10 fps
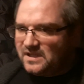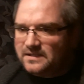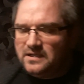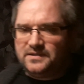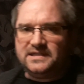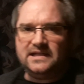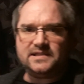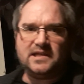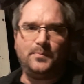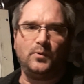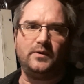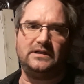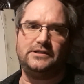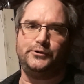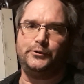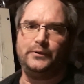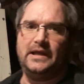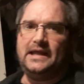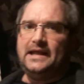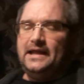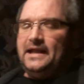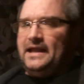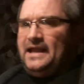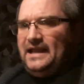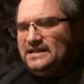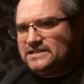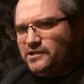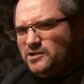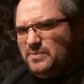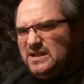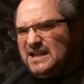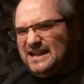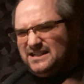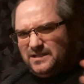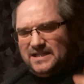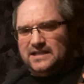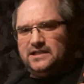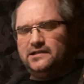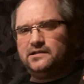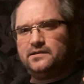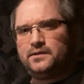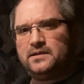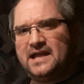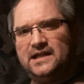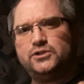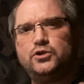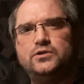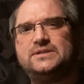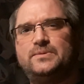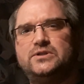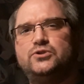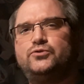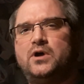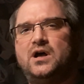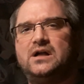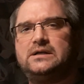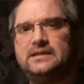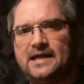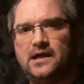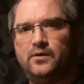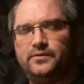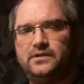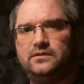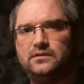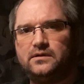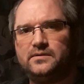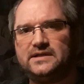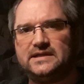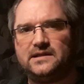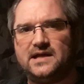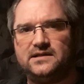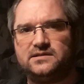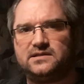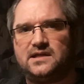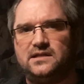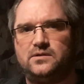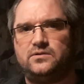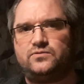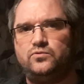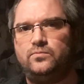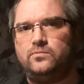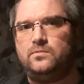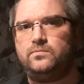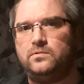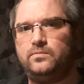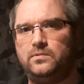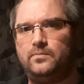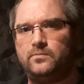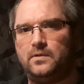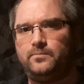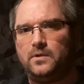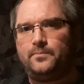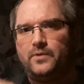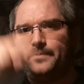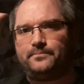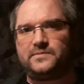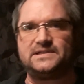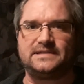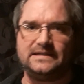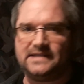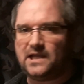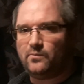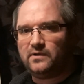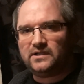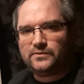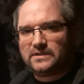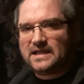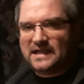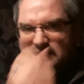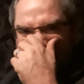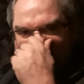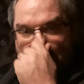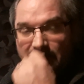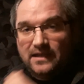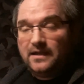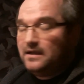Now the next step we're going to do is going to be kind of like the line you use when you draw a cloud. You know, like that line that just kind of goes whoop, whoop, whoop, whoop, whoop, whoop, just like that. We're going to do a line like that